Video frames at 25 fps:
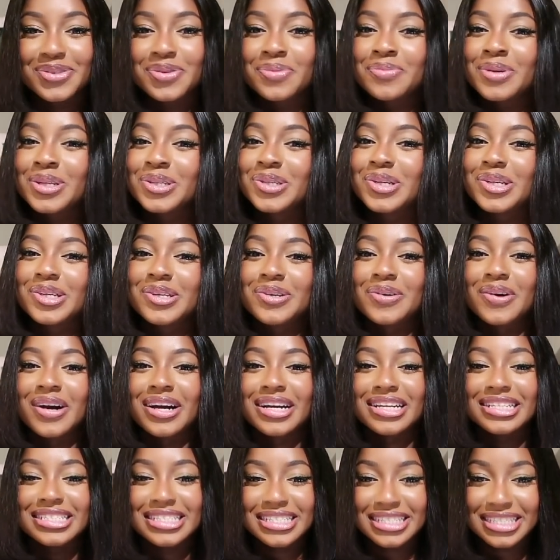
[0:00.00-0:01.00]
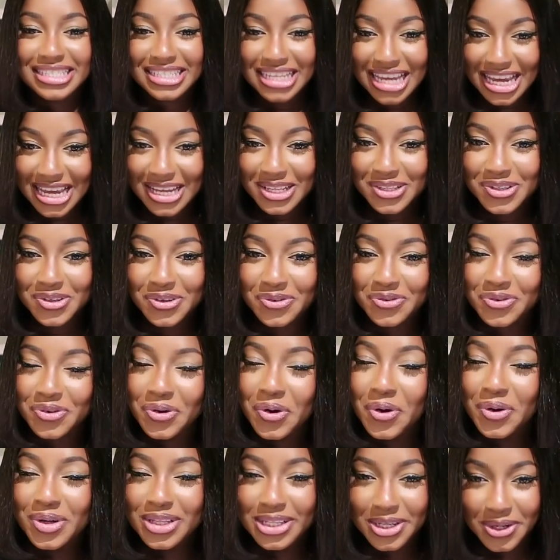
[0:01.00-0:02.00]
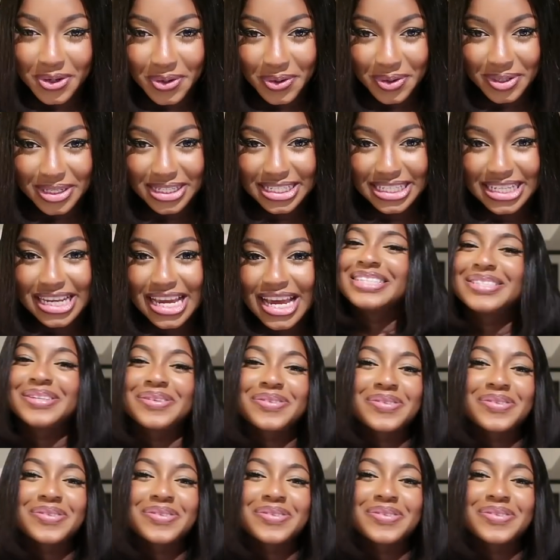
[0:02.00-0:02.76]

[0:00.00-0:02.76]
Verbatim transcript: So make sure you are staying tuned for all the content.